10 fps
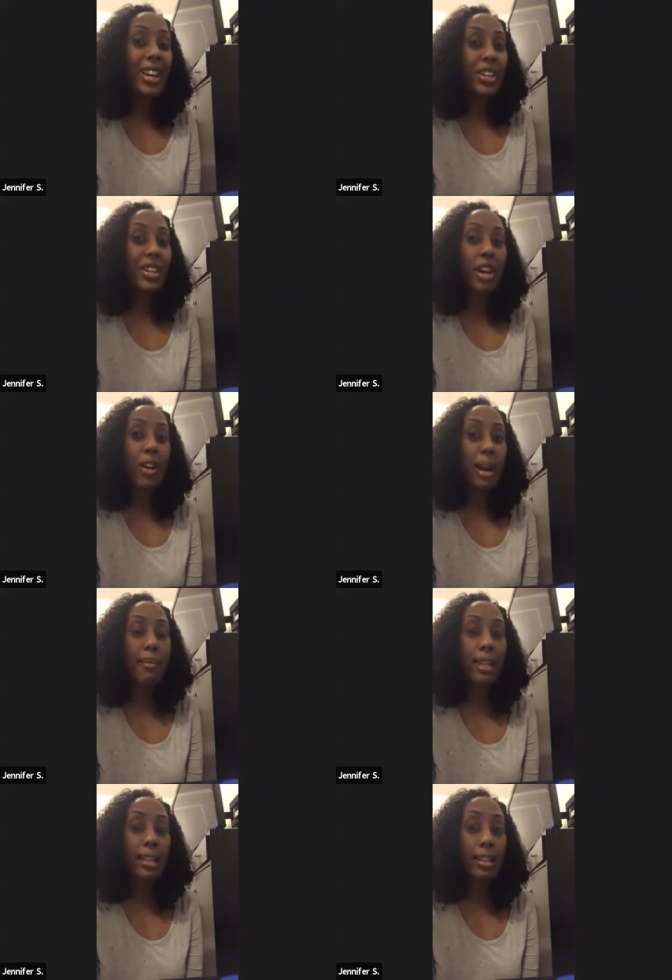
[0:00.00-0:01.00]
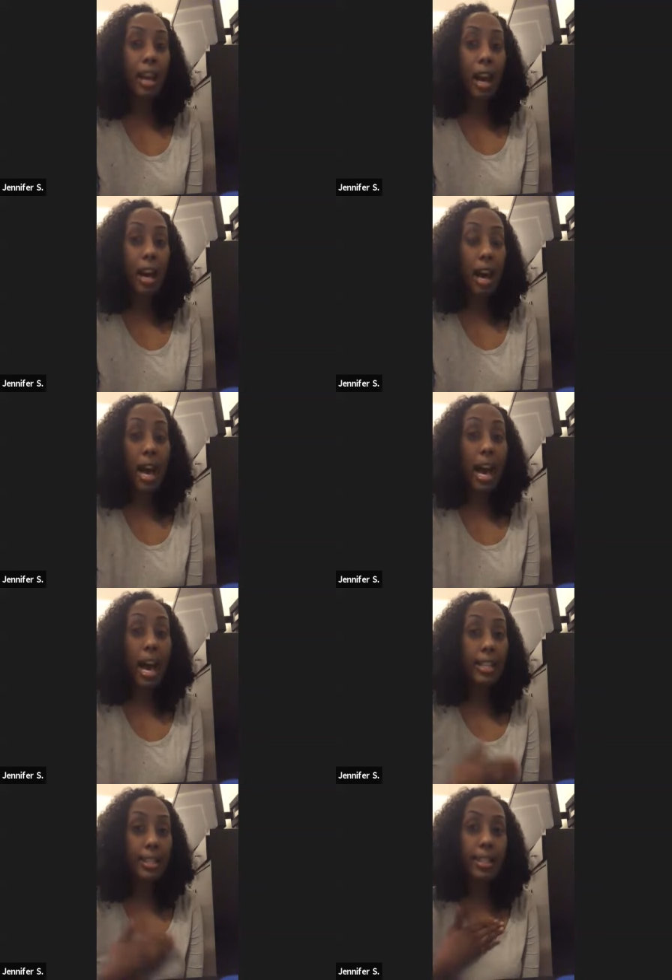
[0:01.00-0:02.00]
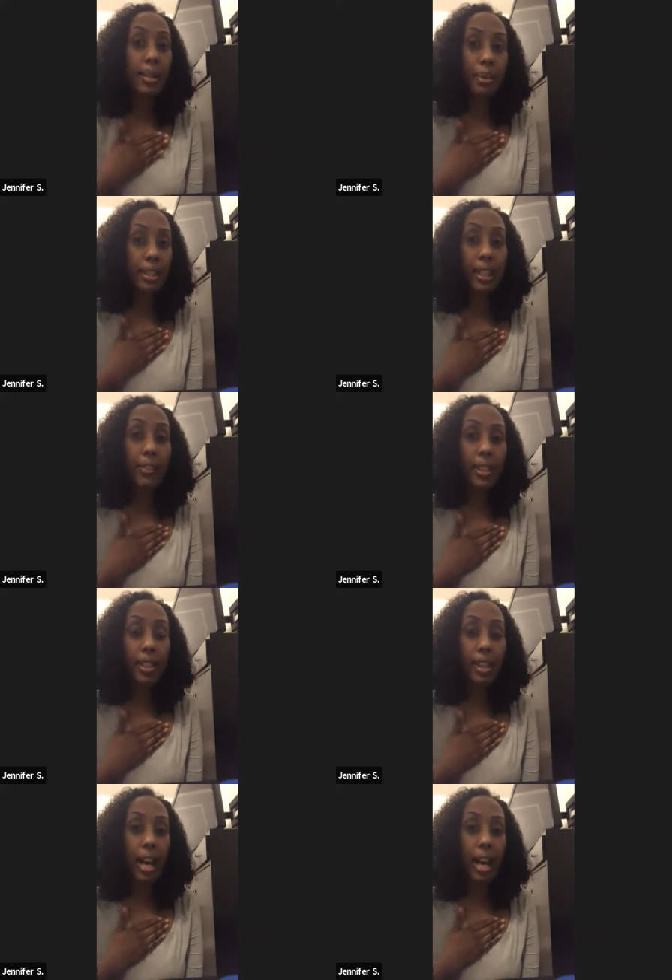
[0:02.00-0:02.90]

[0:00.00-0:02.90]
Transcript: You know, I mean, I didn't believe it.